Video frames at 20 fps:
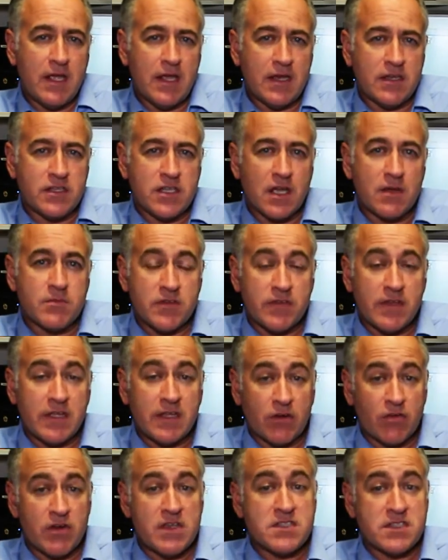in terms of
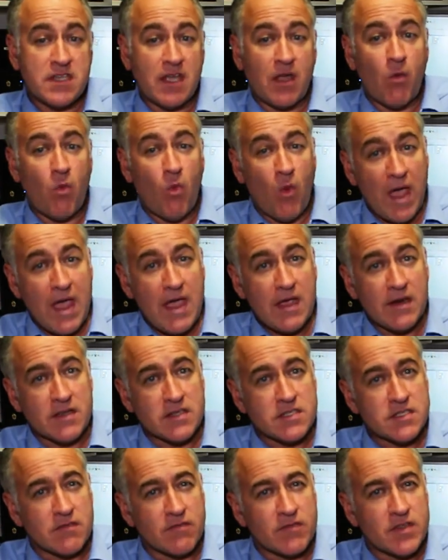increasing
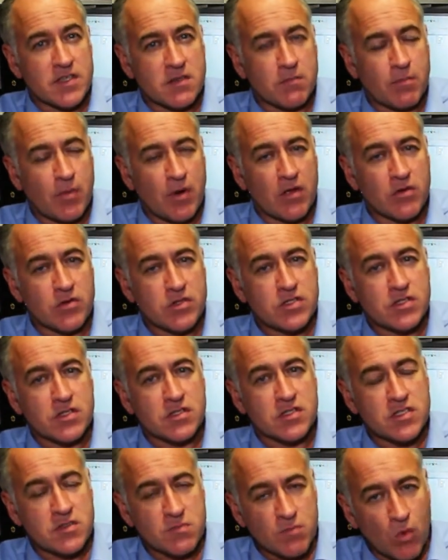awareness of this approach
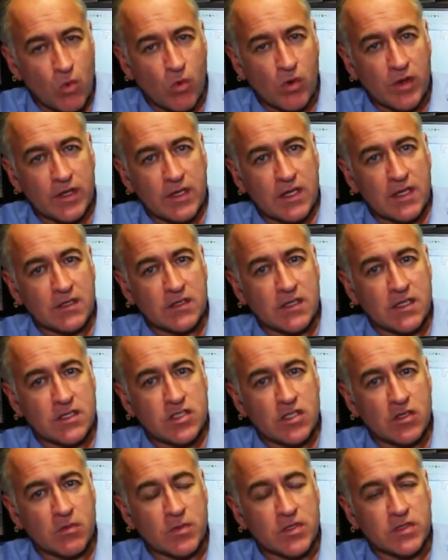to smaller kidney
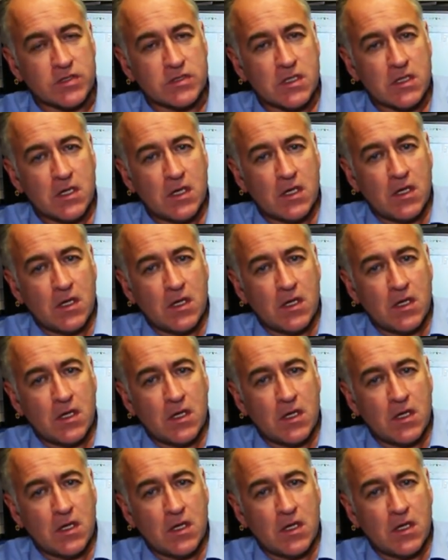tumours.